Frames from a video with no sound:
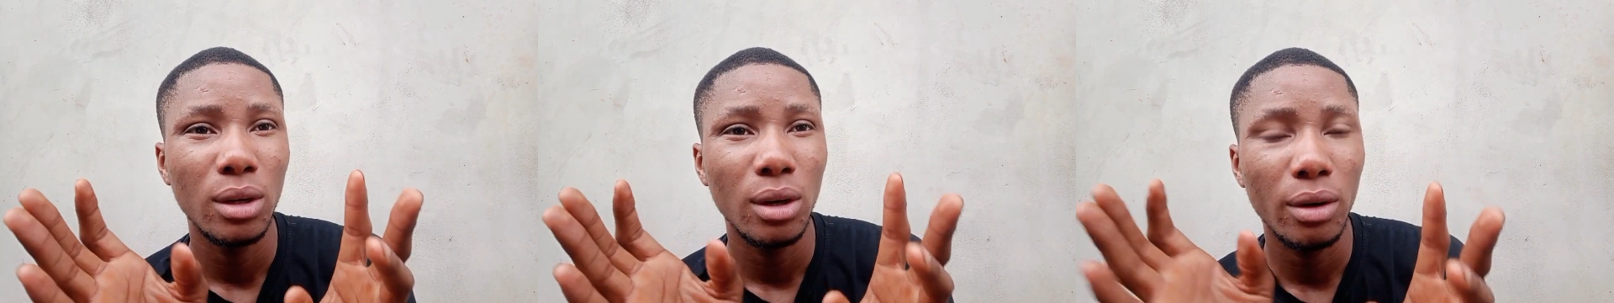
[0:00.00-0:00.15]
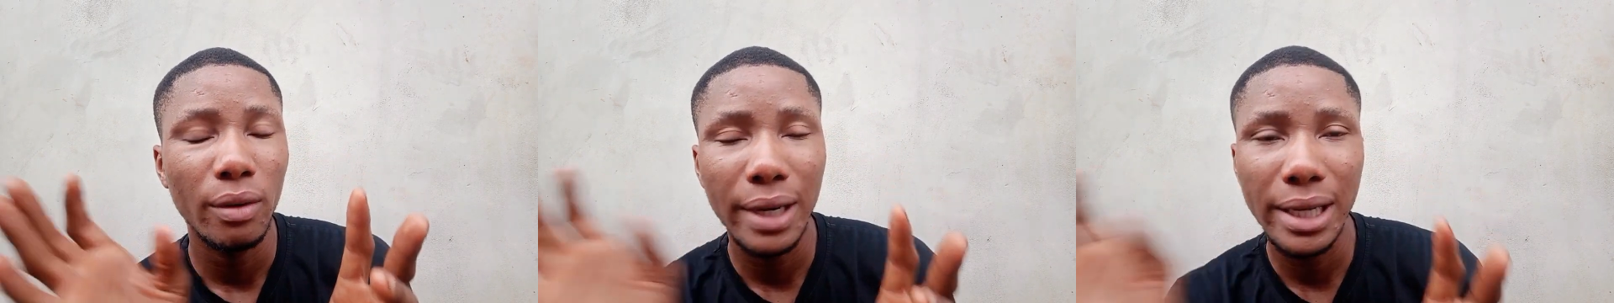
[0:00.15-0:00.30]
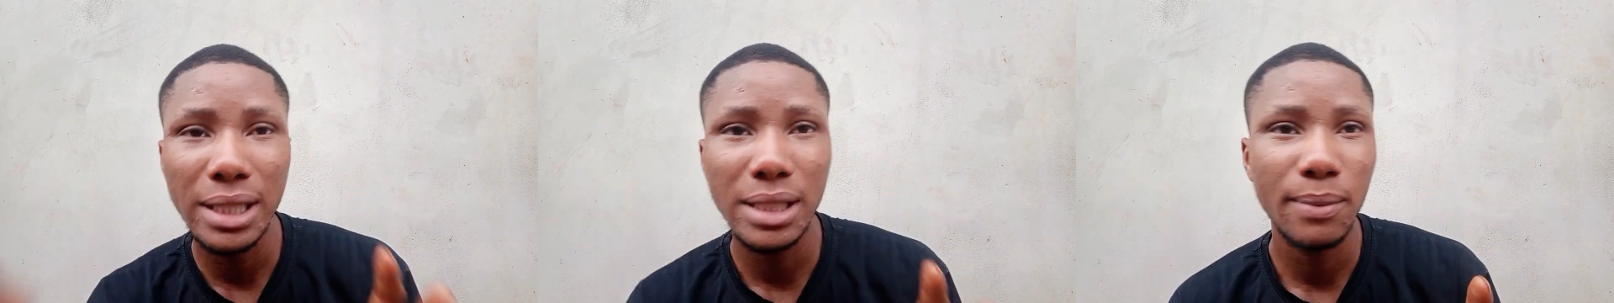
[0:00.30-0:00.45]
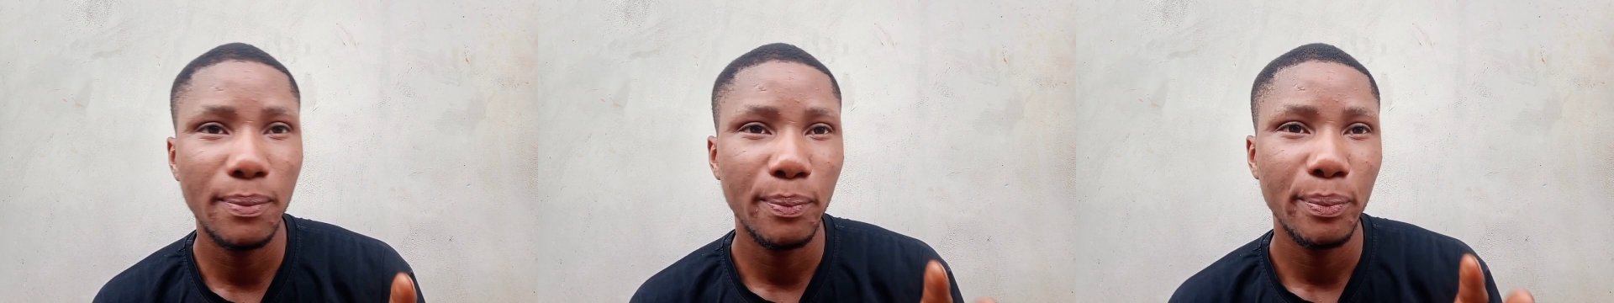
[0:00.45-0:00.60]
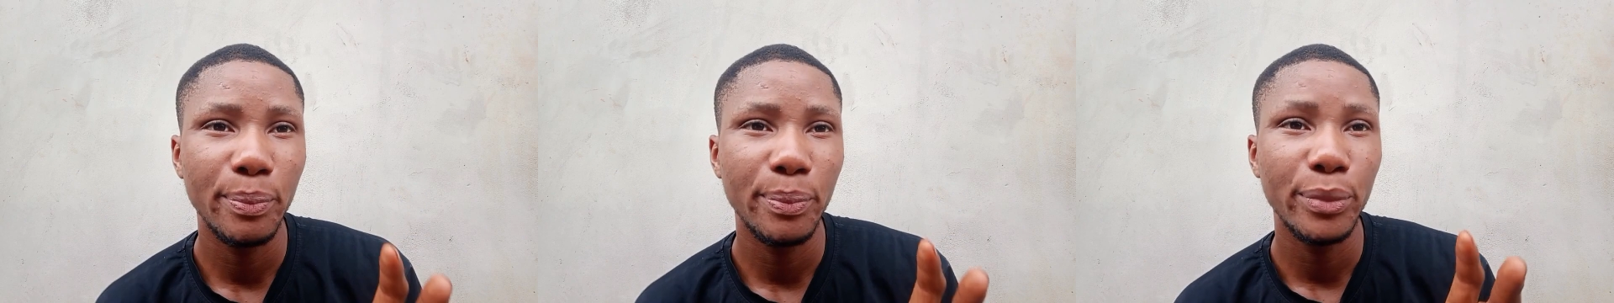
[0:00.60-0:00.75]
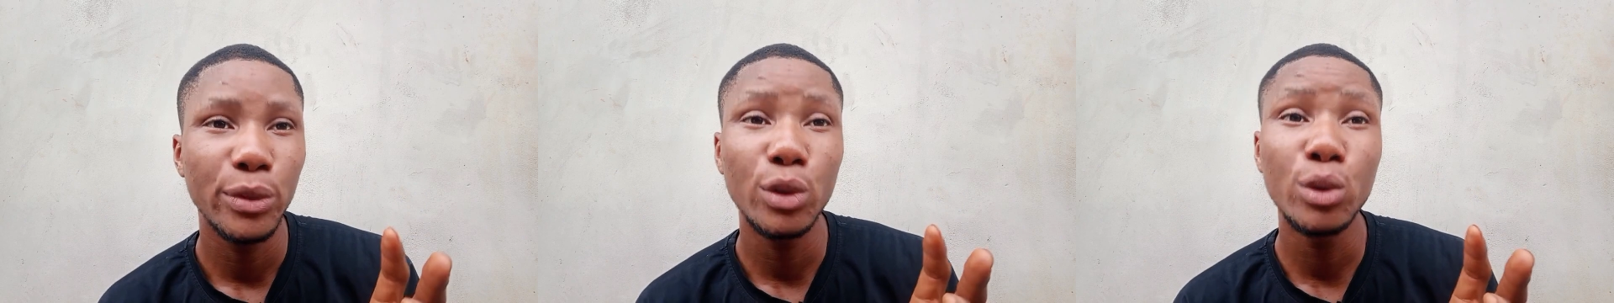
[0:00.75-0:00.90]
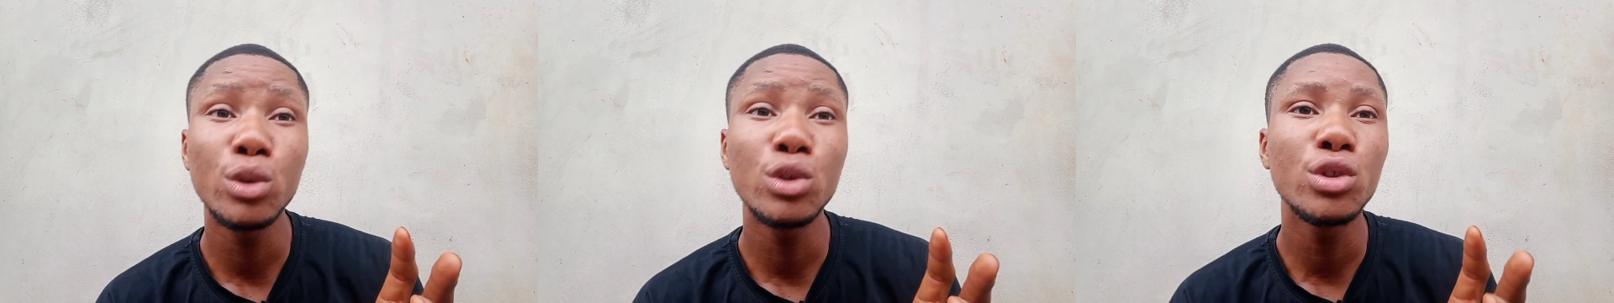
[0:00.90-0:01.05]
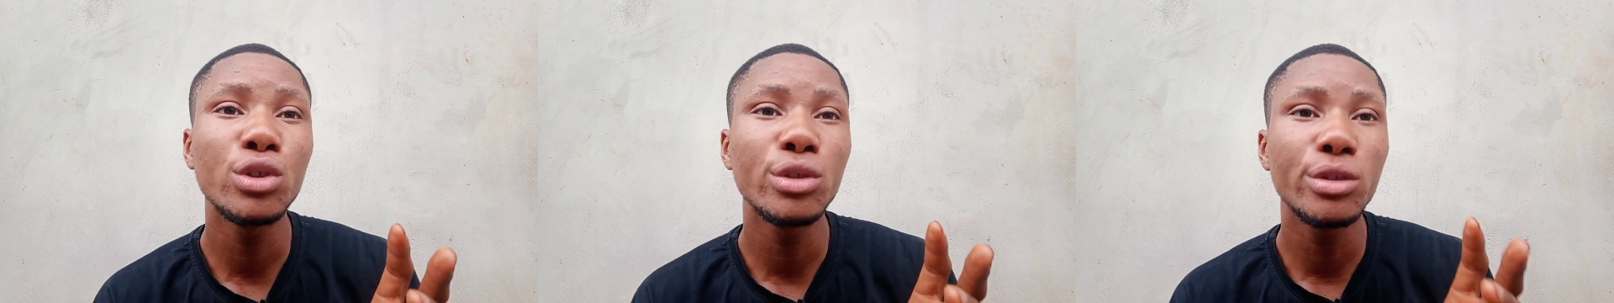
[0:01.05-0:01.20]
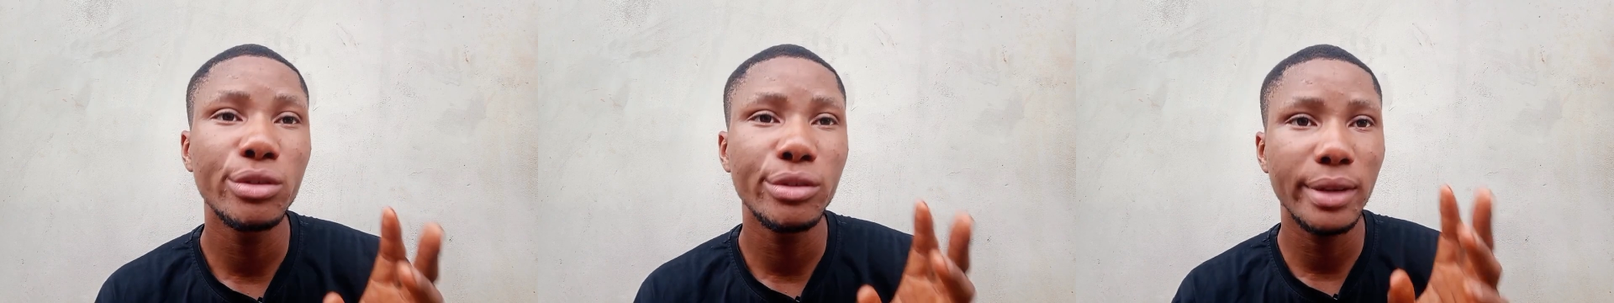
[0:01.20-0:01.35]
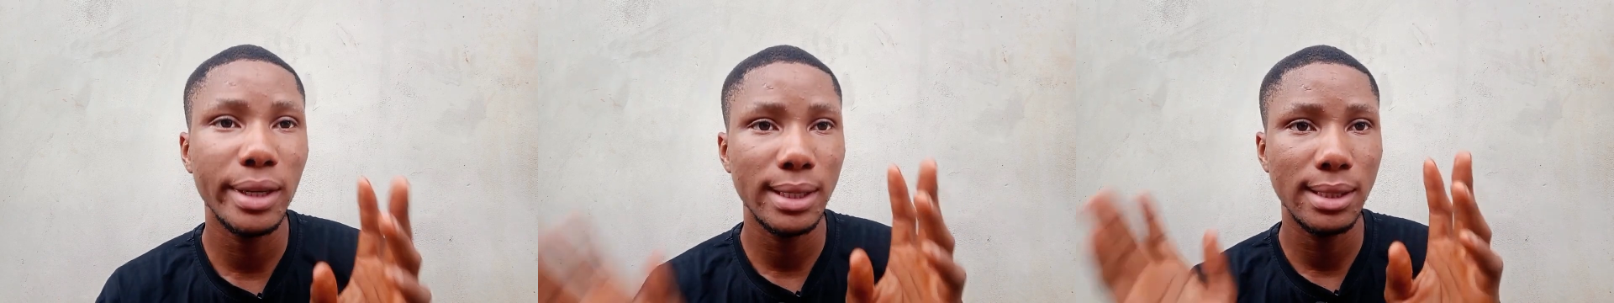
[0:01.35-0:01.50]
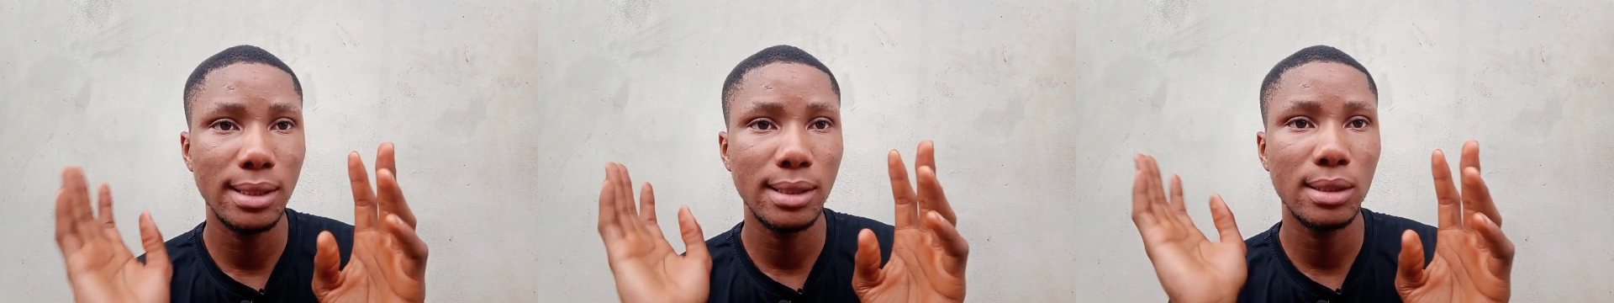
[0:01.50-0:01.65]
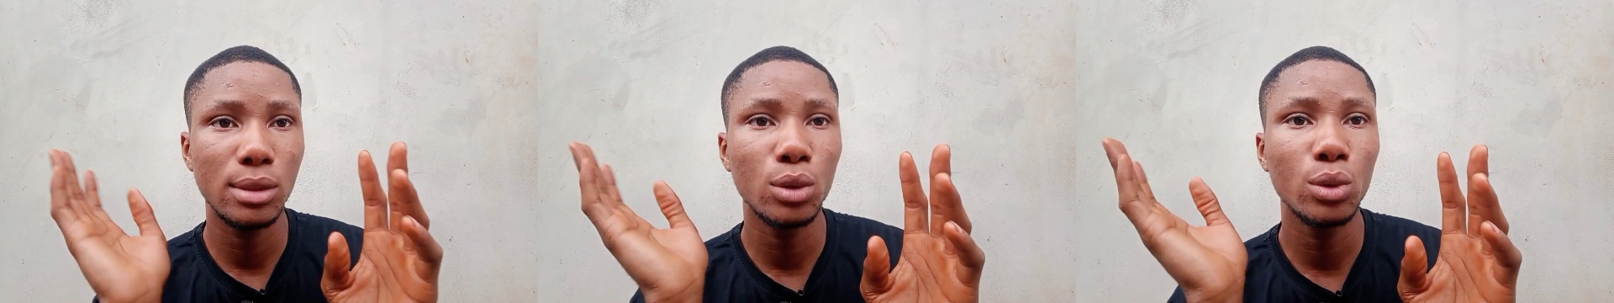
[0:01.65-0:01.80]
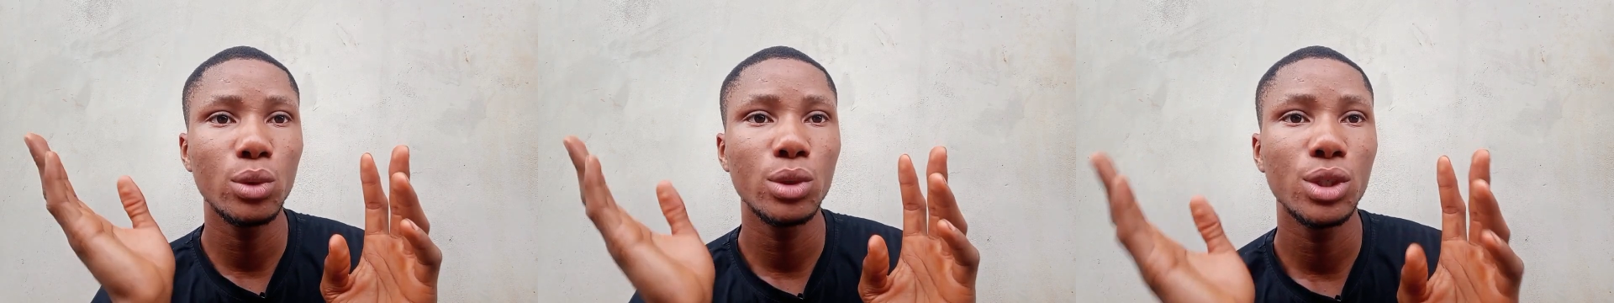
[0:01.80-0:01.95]
All right. Don't
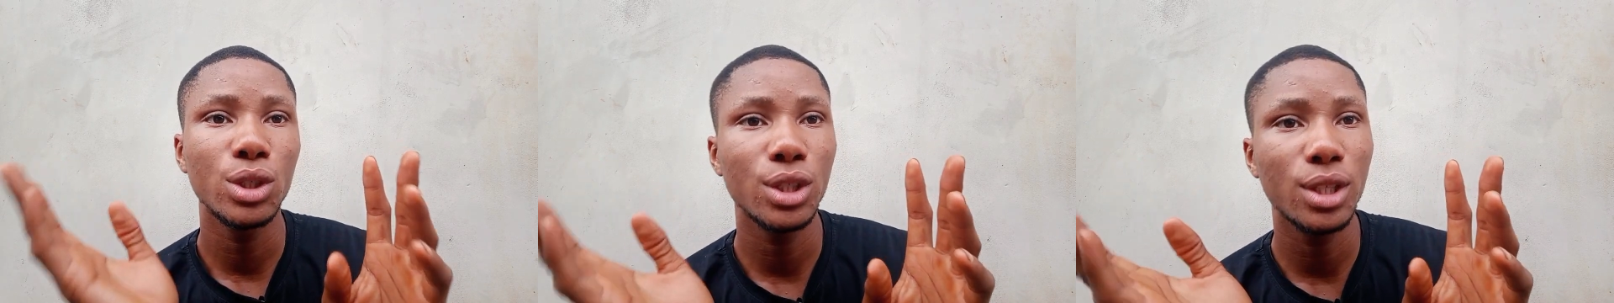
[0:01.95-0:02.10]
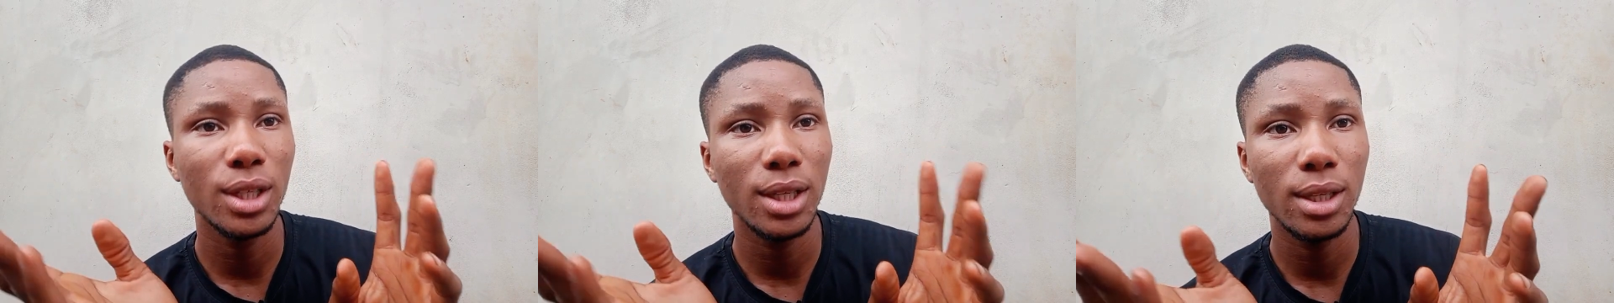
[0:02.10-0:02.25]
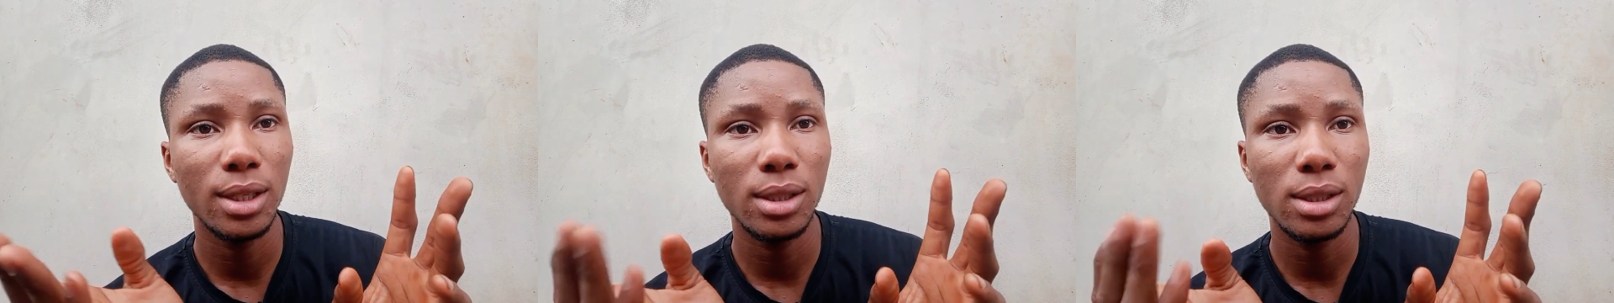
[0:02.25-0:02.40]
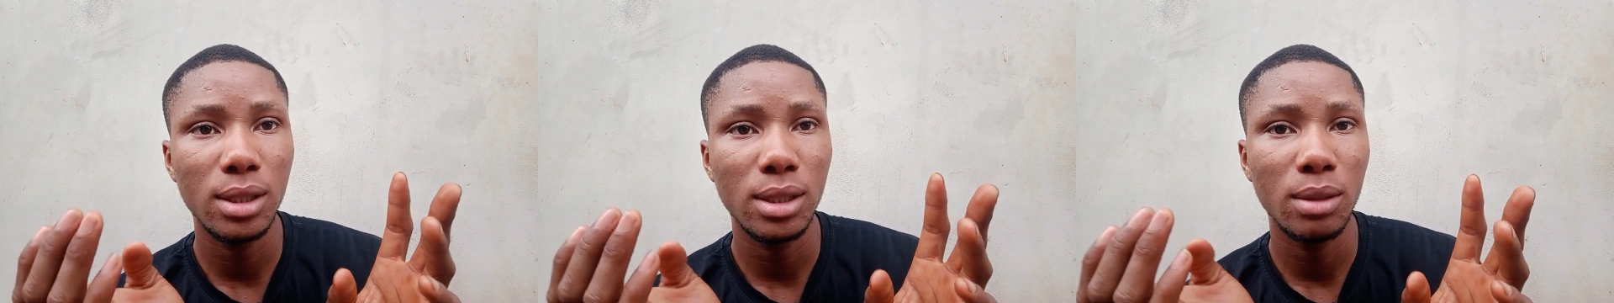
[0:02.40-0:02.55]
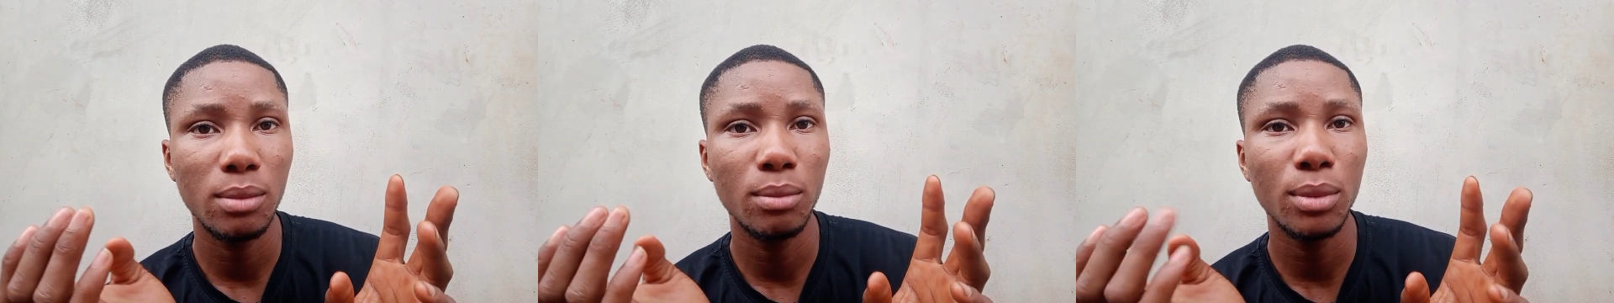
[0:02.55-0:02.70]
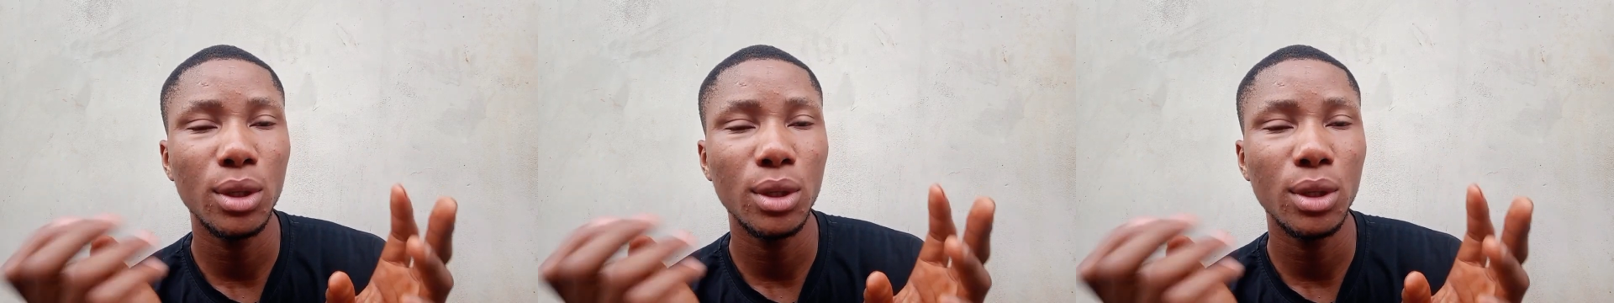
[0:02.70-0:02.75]
stress those chickens,